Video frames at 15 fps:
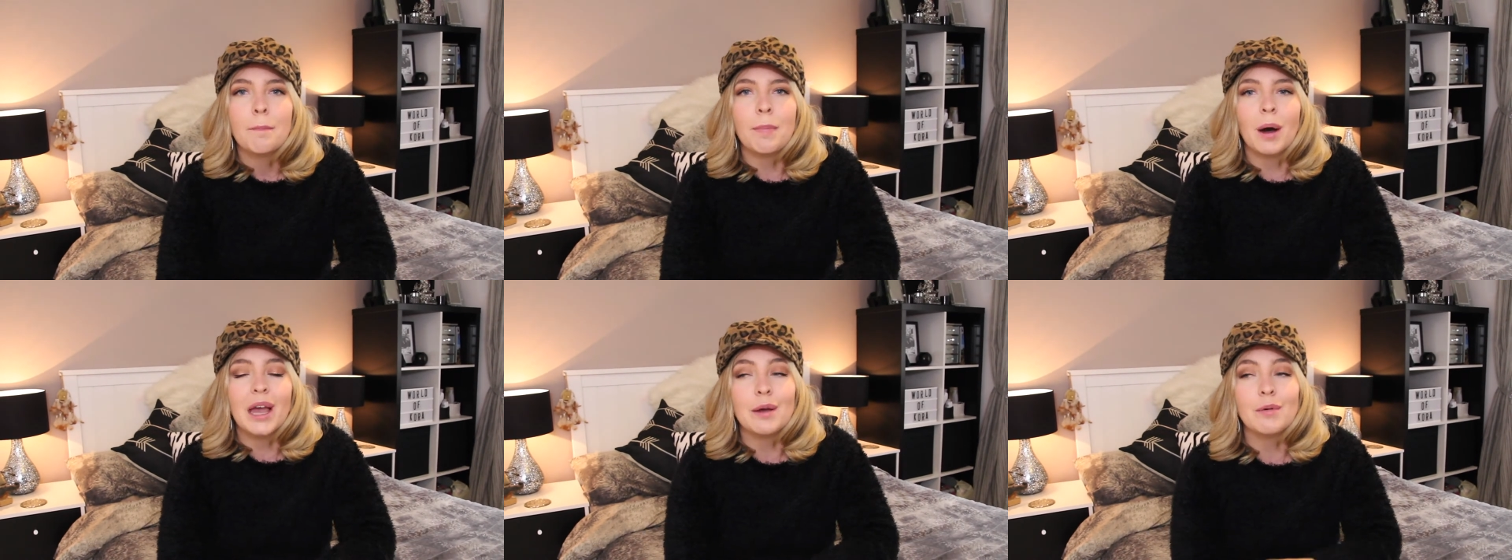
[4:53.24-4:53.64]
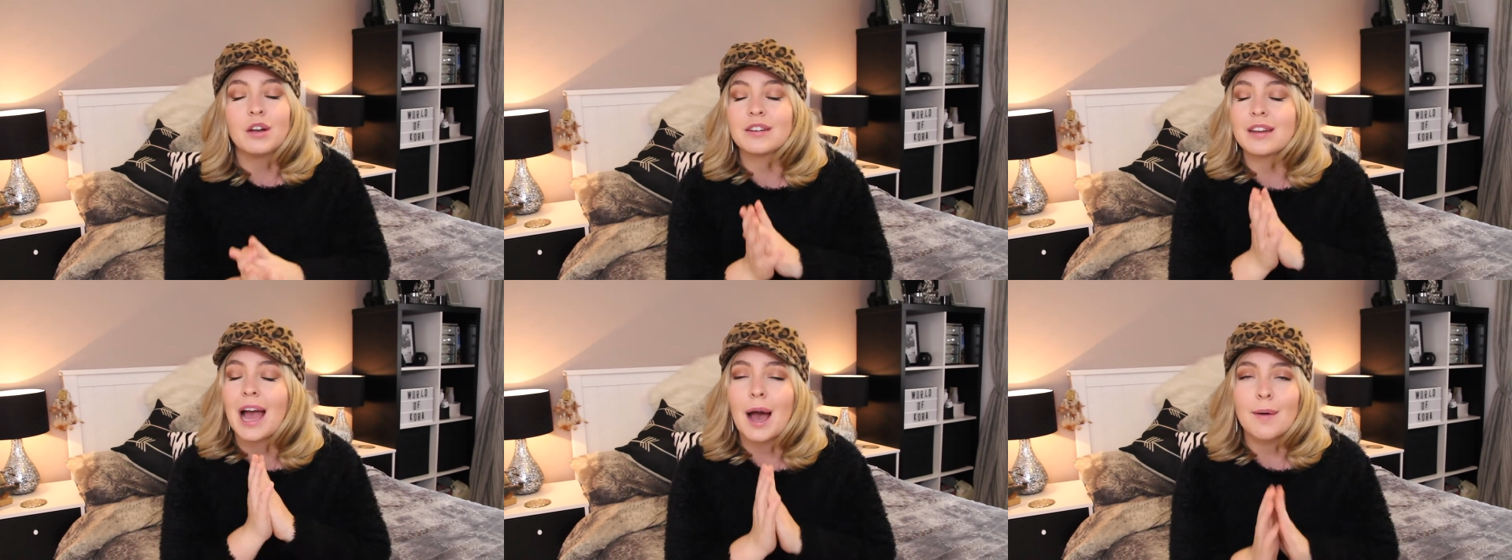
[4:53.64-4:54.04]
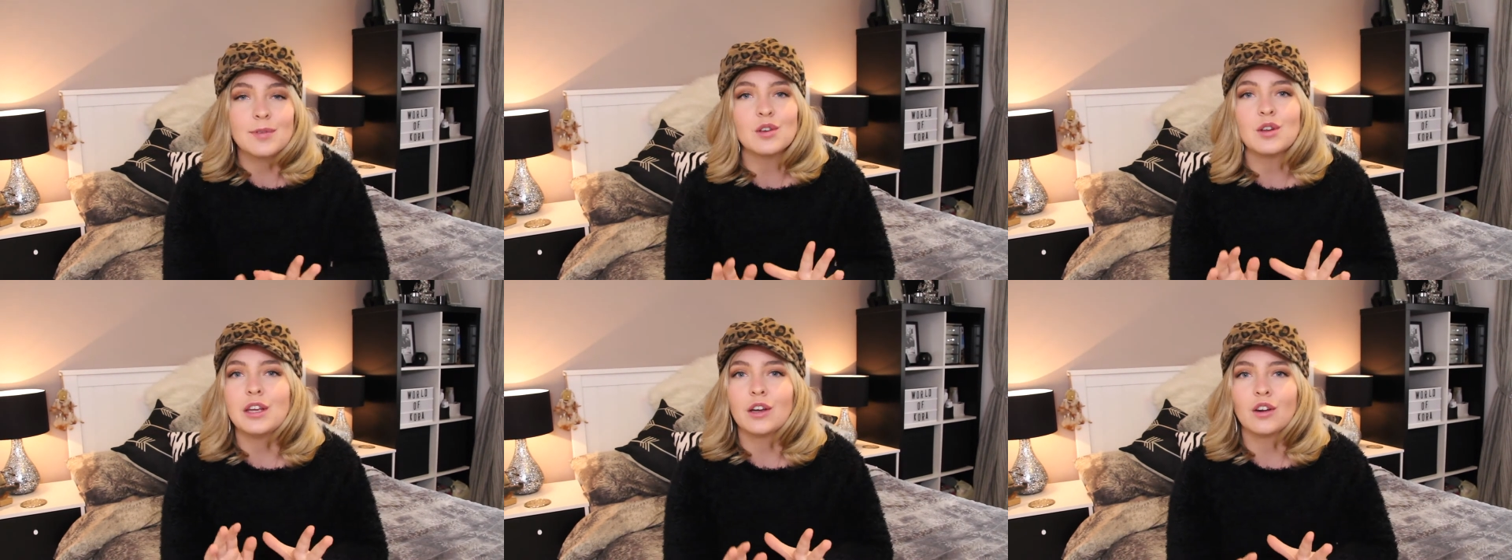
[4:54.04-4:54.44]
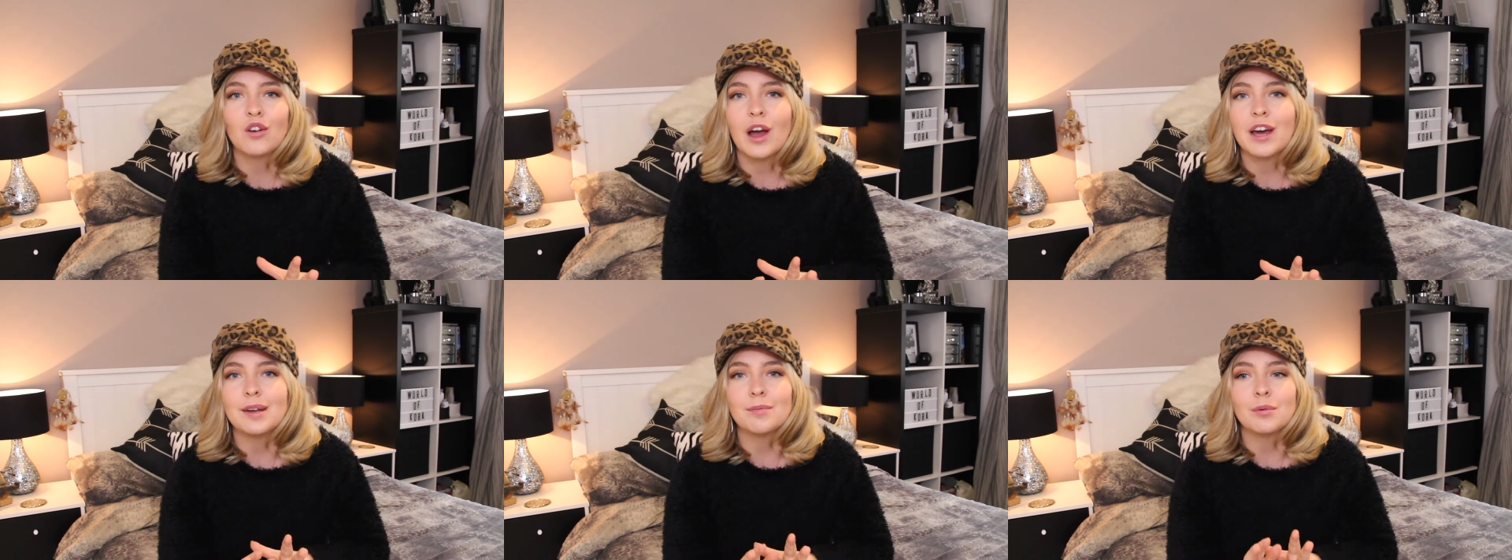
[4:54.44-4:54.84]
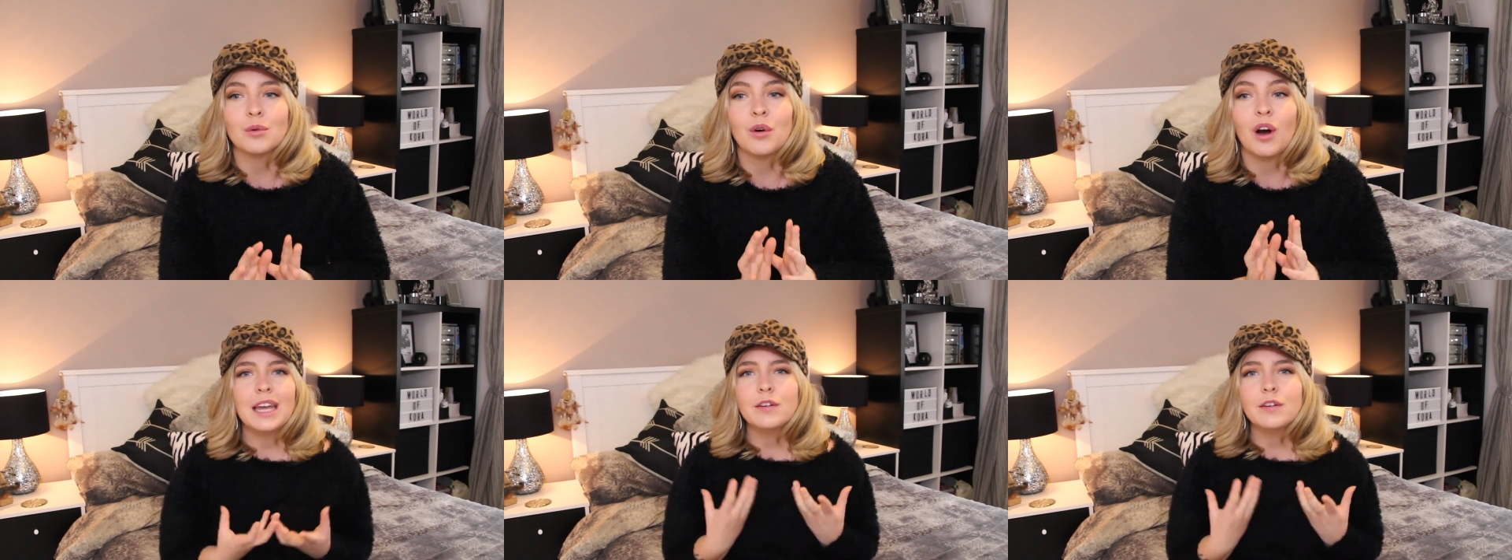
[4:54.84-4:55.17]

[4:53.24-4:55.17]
But it looked absolutely incredible.